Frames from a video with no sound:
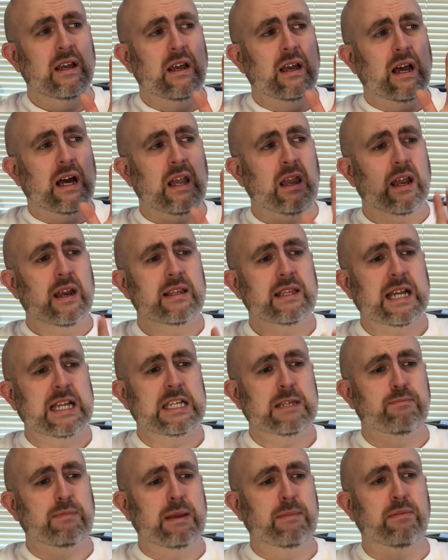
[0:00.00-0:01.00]
a lot of
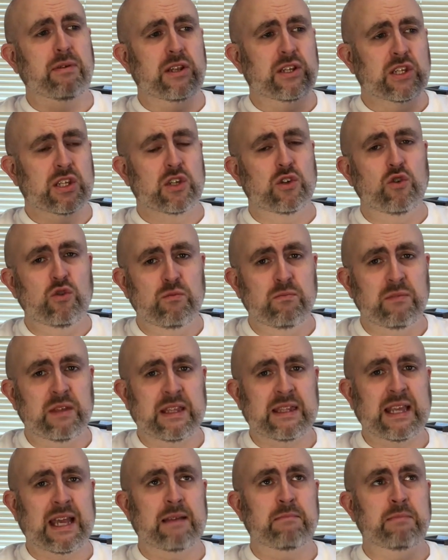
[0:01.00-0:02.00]
times people assume
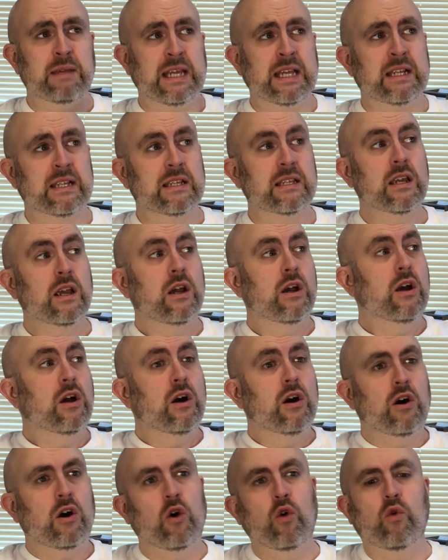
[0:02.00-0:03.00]
that means,
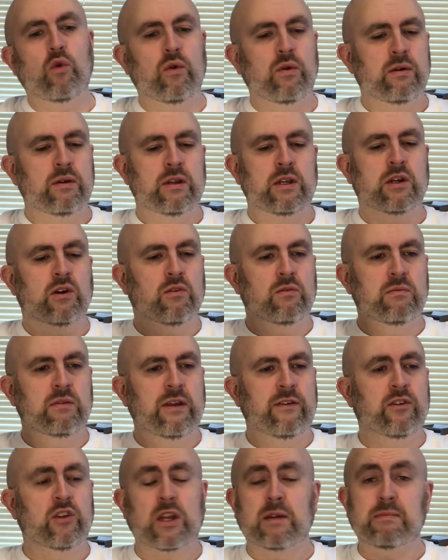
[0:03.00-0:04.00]
if
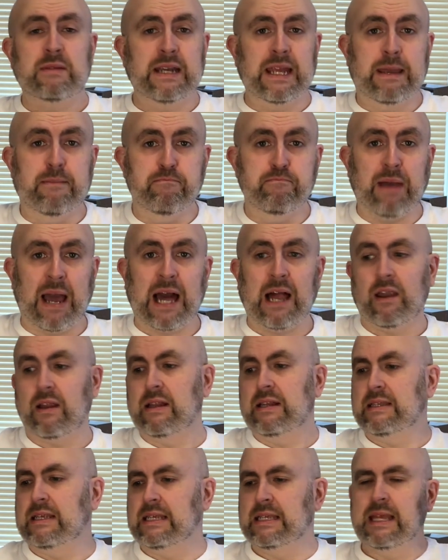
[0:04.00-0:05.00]
you're talking about
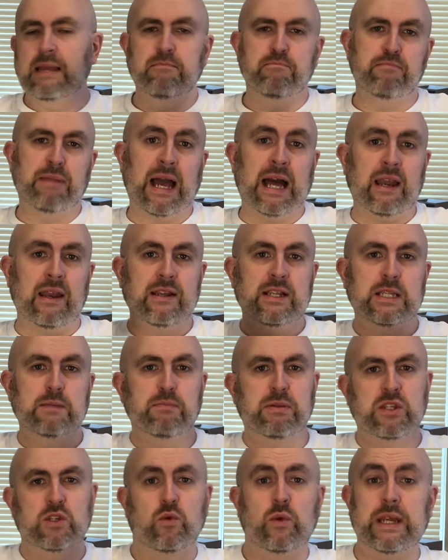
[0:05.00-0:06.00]
imbalance, it's imbalance
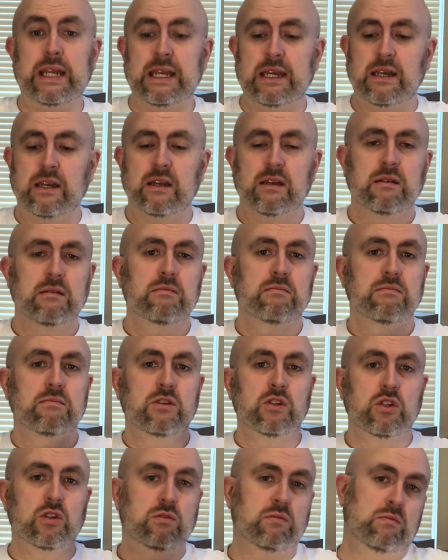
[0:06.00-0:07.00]
between,
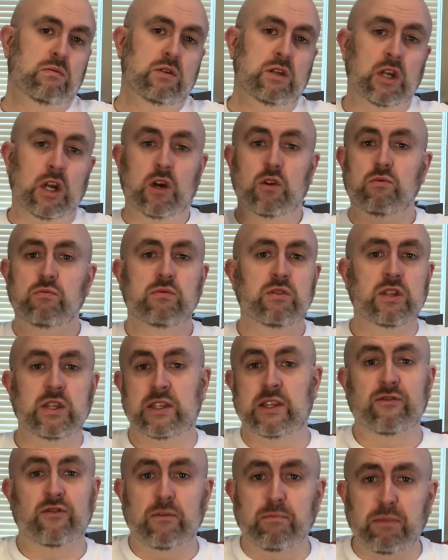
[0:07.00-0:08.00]
the
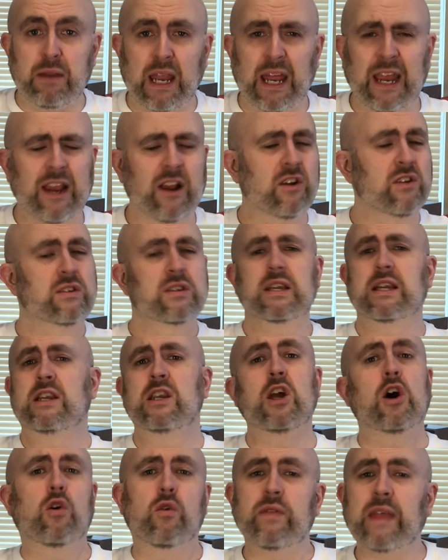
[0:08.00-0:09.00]
different players. Like,
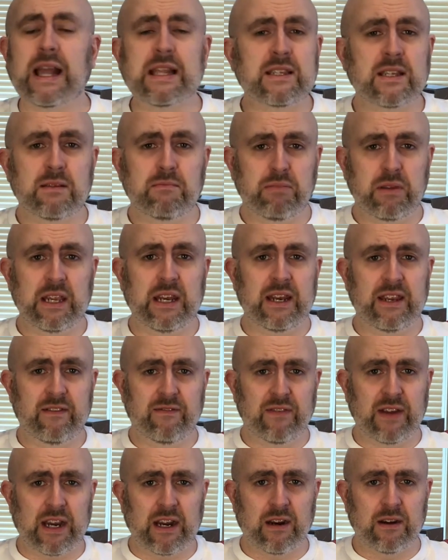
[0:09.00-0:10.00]
no, that's completely
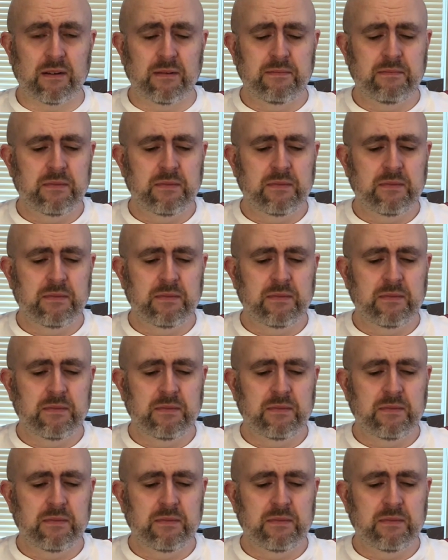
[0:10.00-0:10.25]
fair.